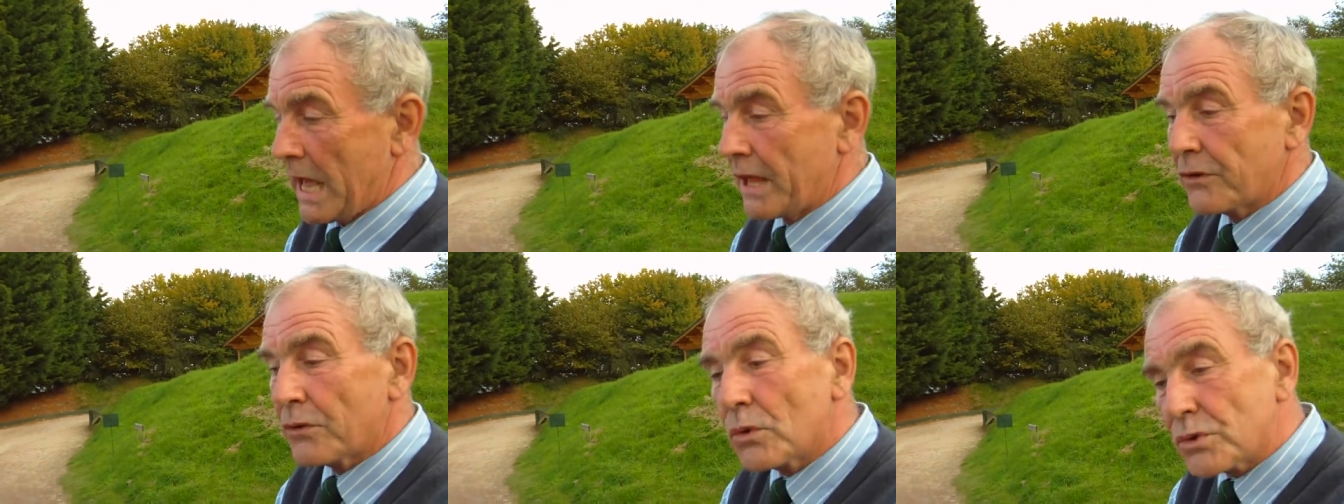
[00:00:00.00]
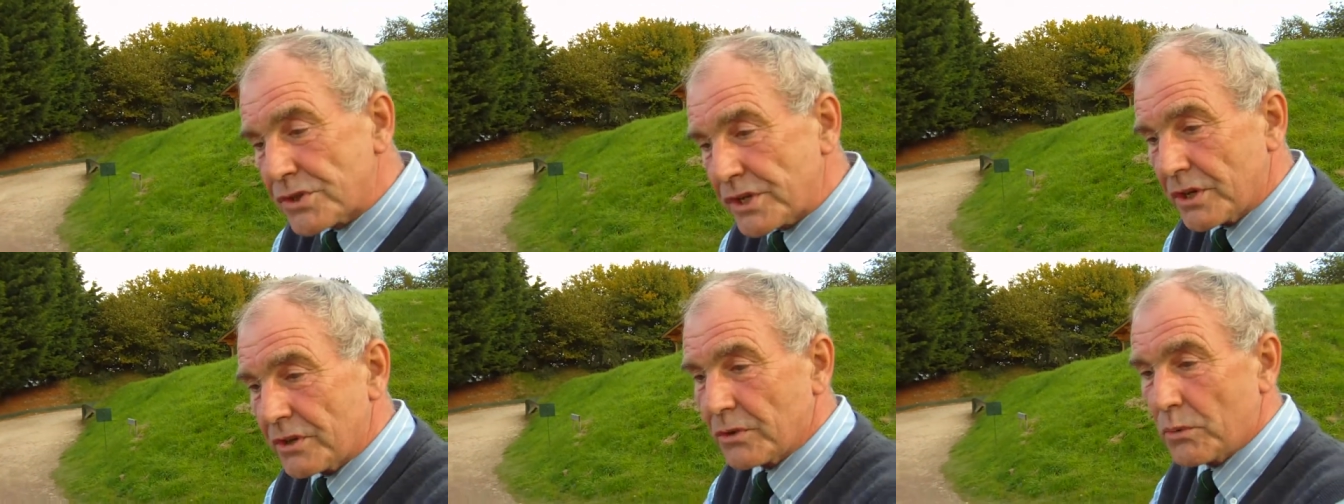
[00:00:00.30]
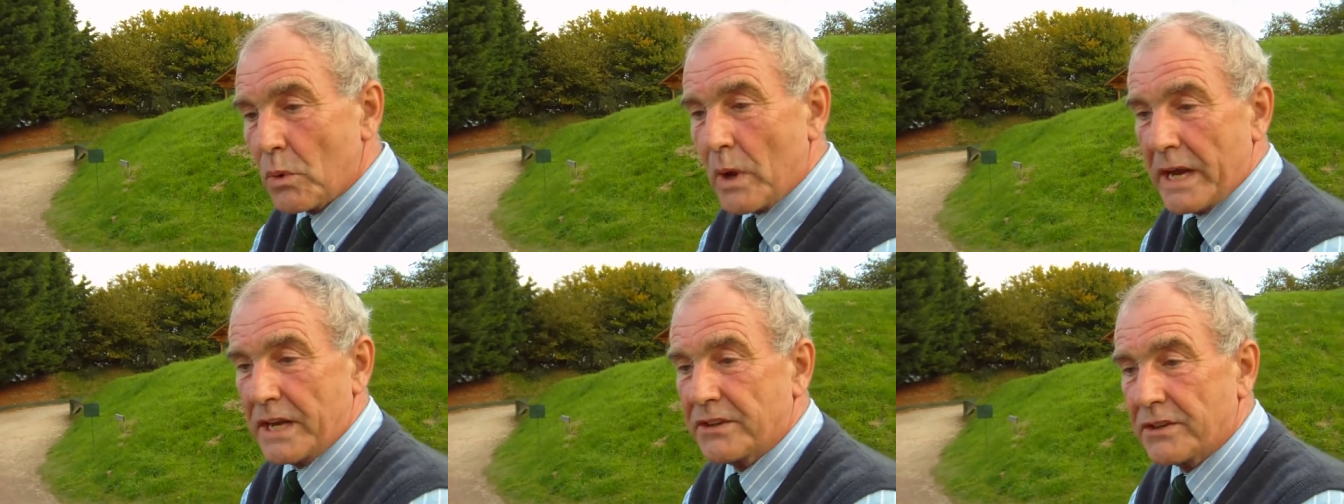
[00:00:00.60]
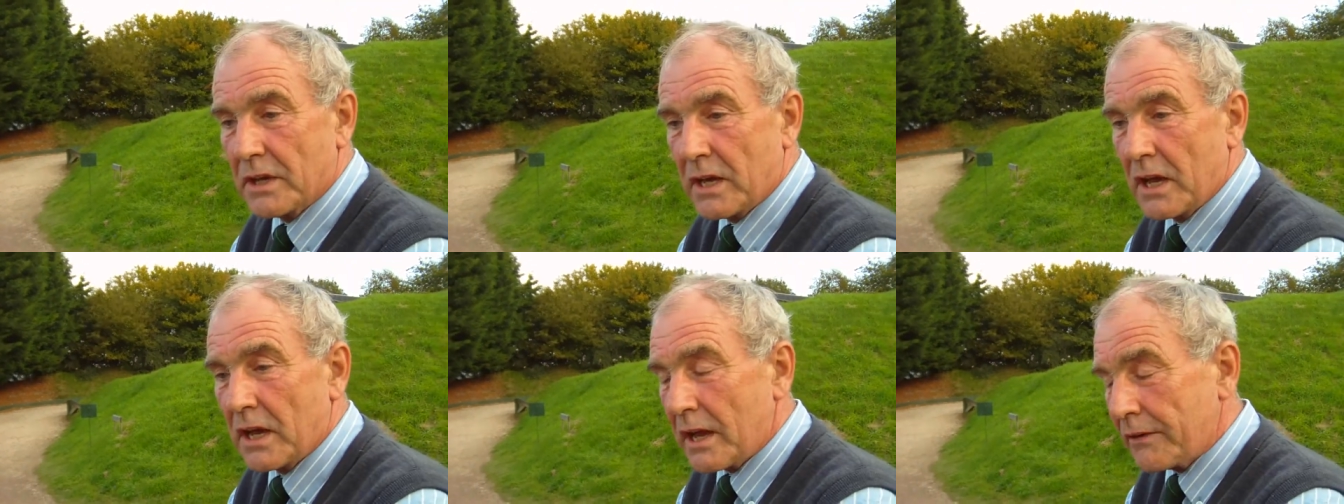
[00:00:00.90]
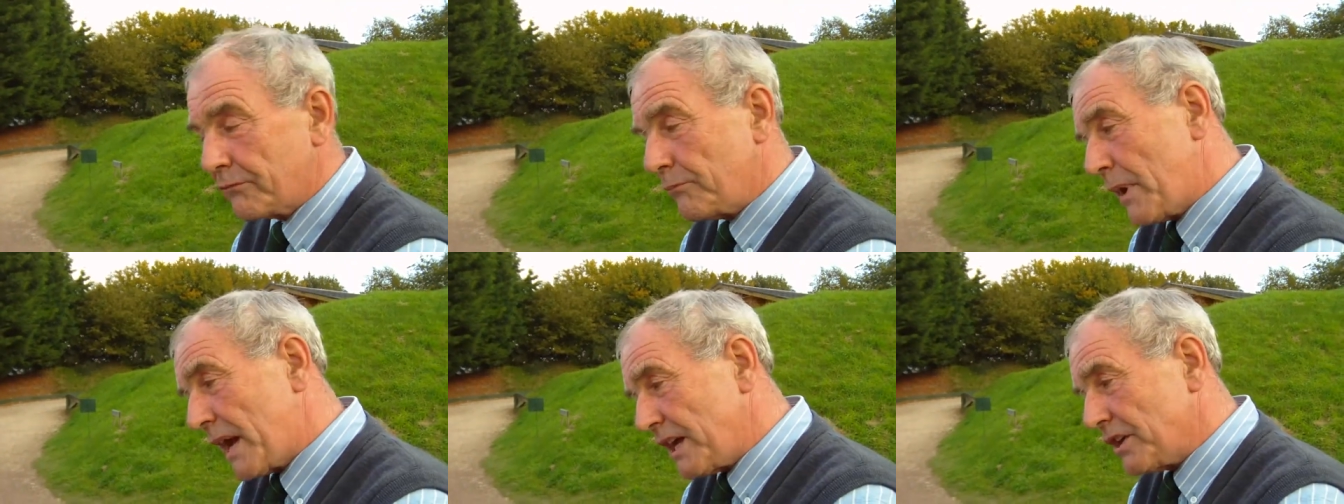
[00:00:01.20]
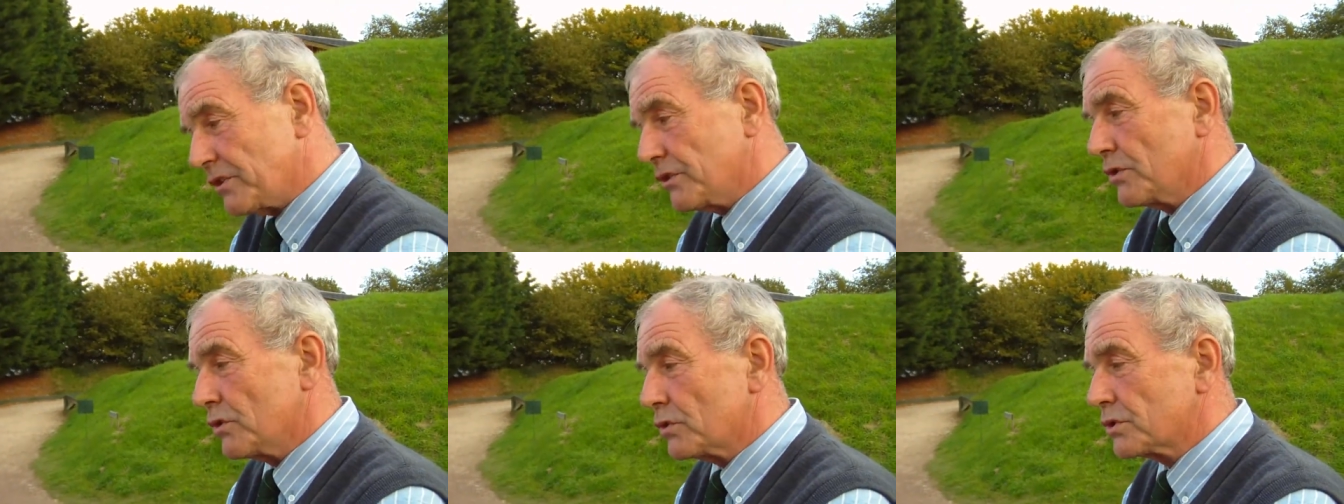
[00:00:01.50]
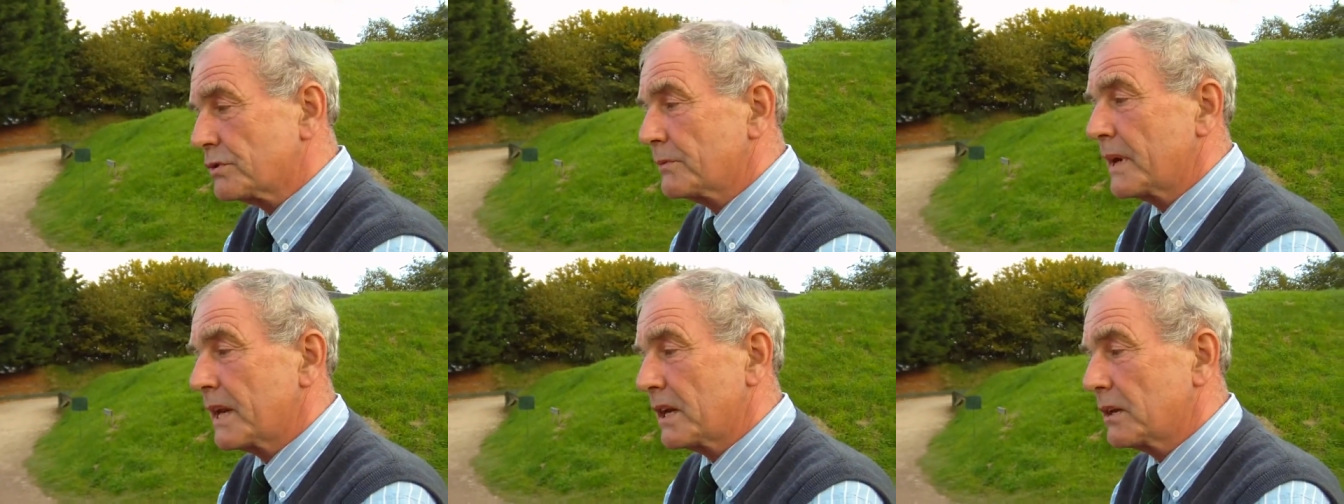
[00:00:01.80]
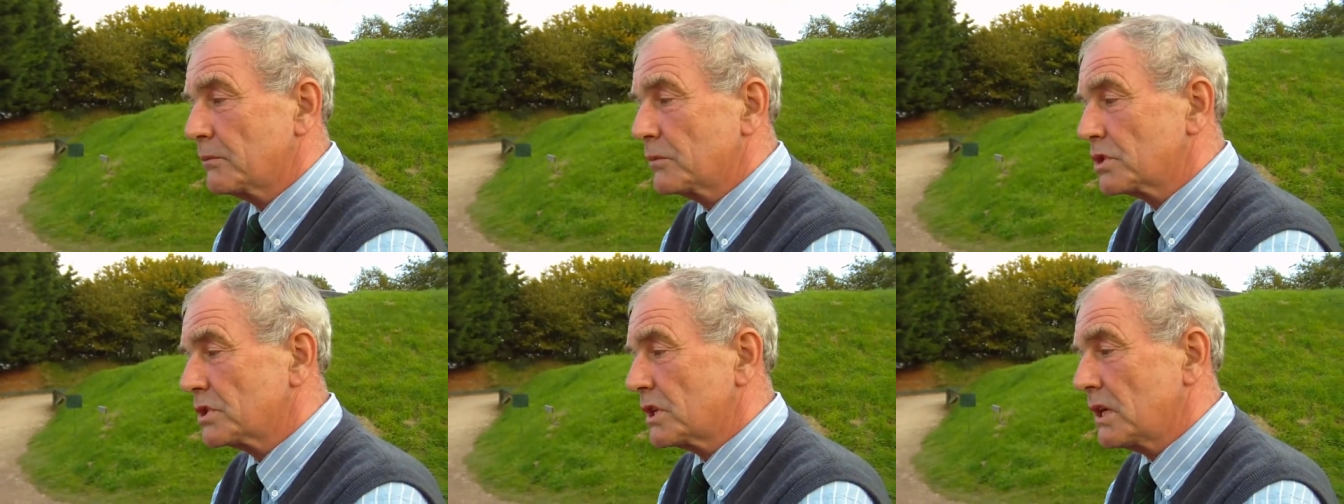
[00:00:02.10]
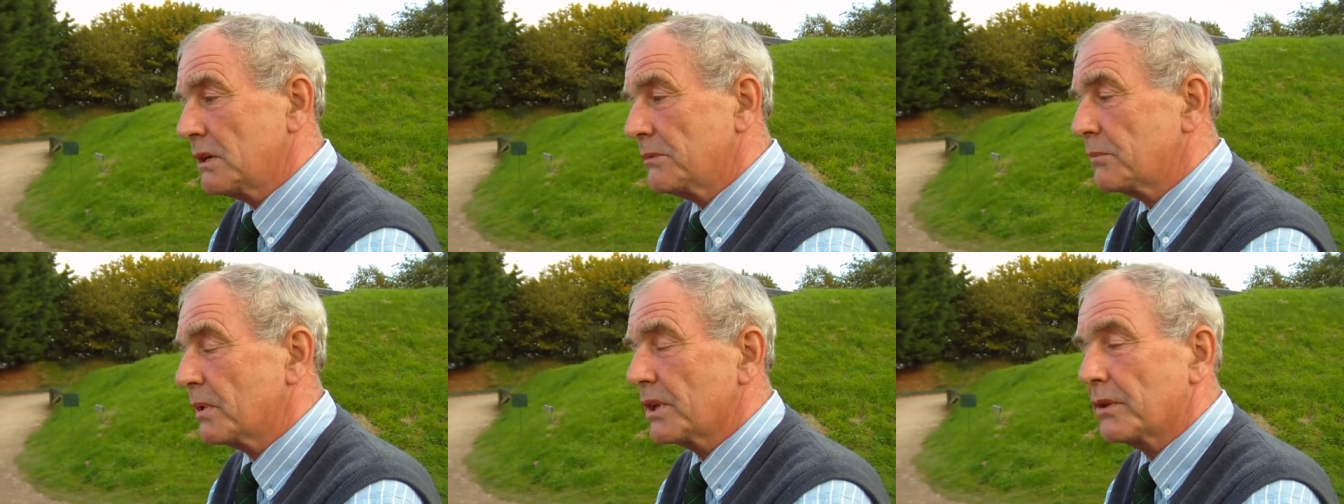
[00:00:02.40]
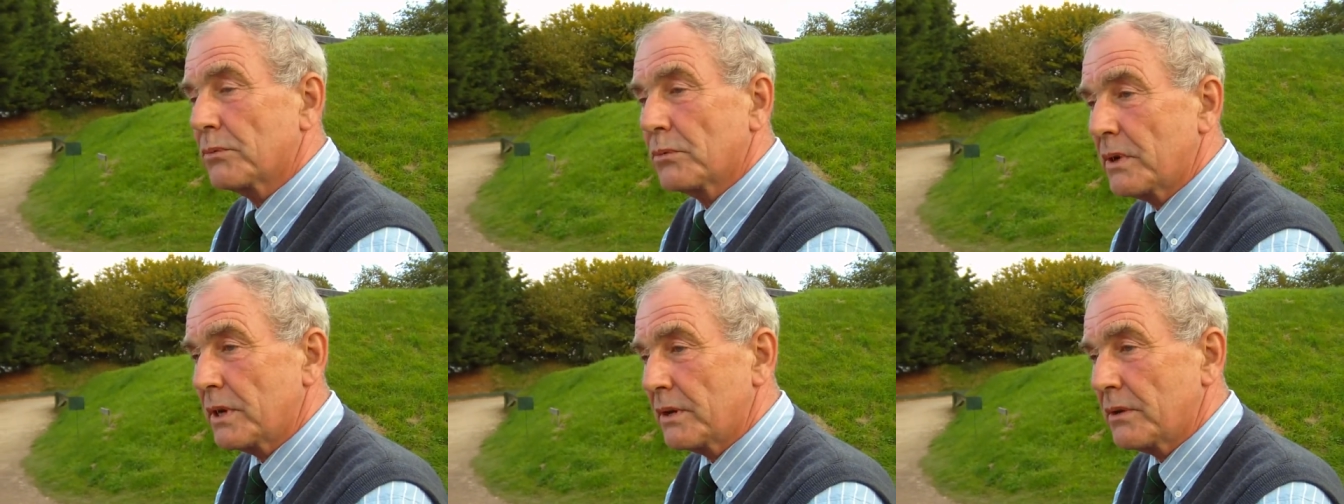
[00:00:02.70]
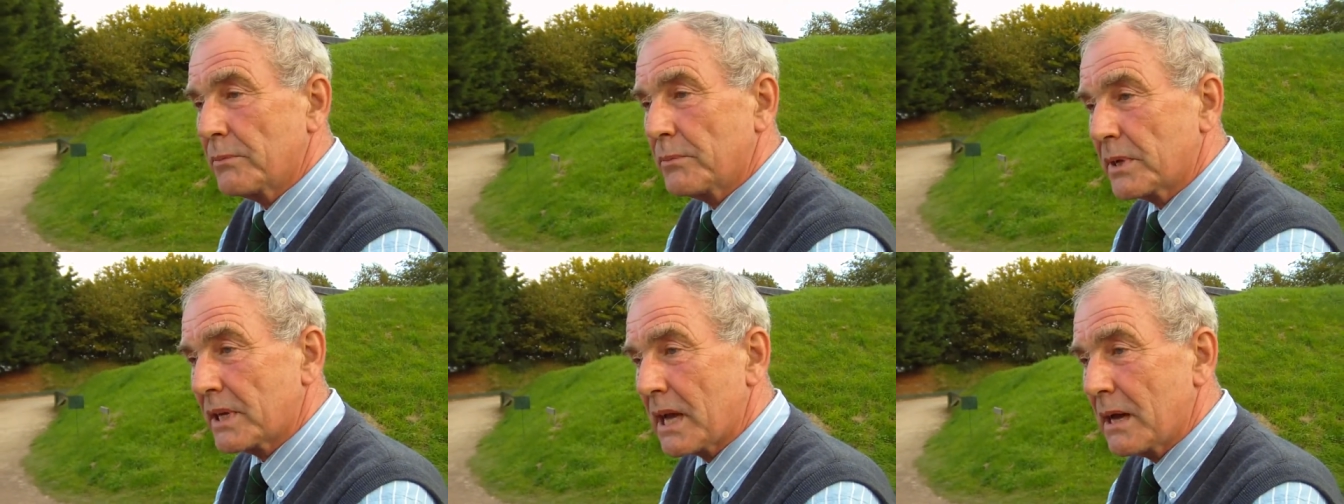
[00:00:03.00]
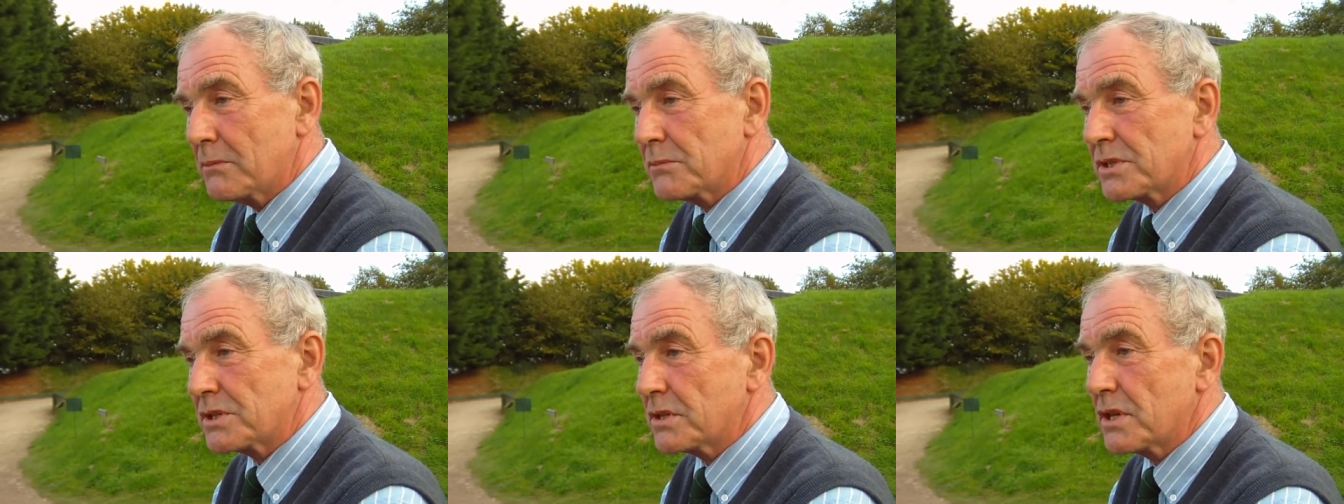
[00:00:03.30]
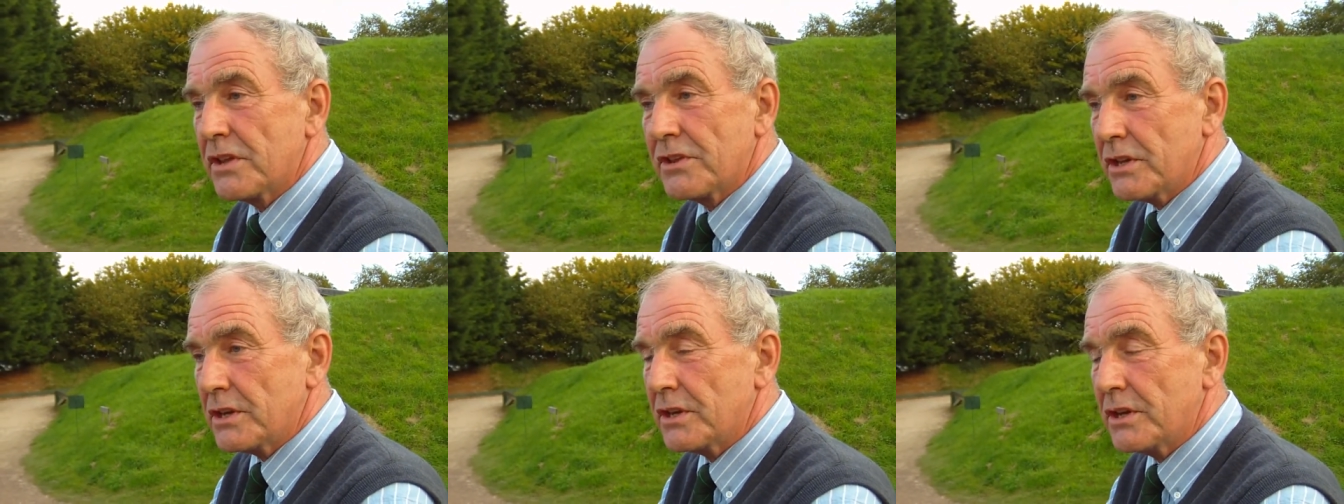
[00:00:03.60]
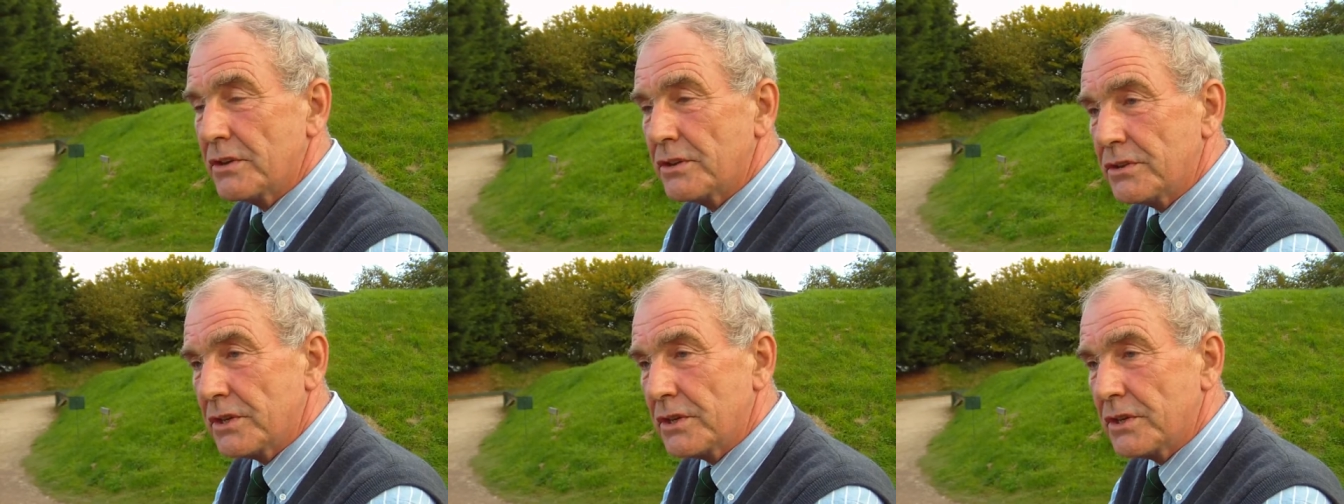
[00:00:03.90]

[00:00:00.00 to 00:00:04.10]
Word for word: And yeah. also the weight. I have made an automatic machine, but when it becomes the,